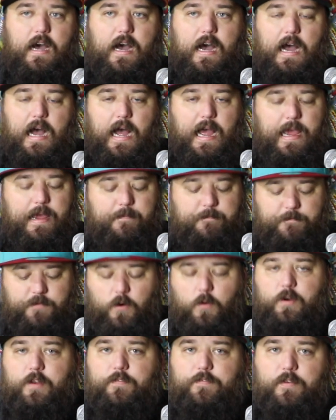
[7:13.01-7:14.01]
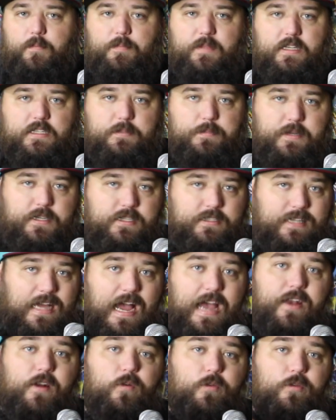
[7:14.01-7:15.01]
I am voting from this because
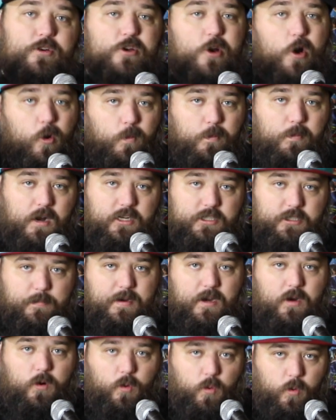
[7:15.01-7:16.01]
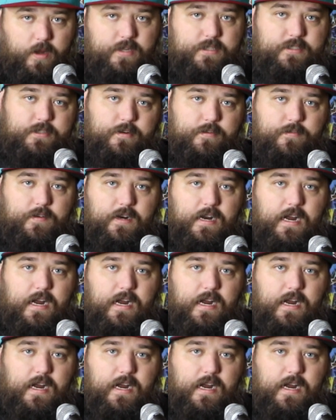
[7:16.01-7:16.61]
I don't know much about Quicksilver.